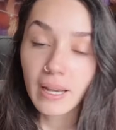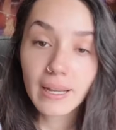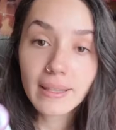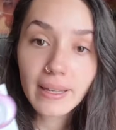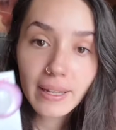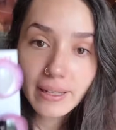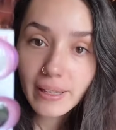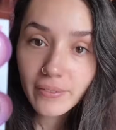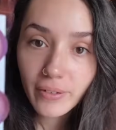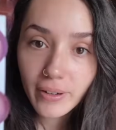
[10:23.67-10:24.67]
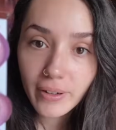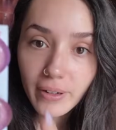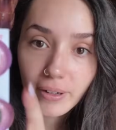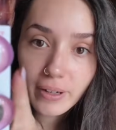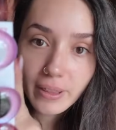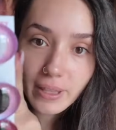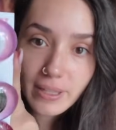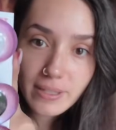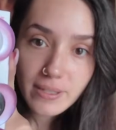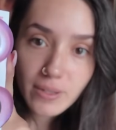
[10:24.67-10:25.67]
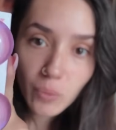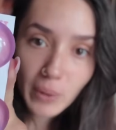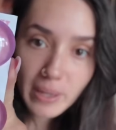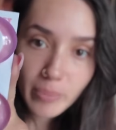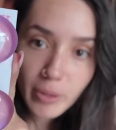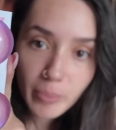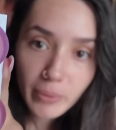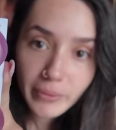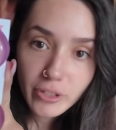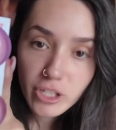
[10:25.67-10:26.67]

And then I gave her this white pupil.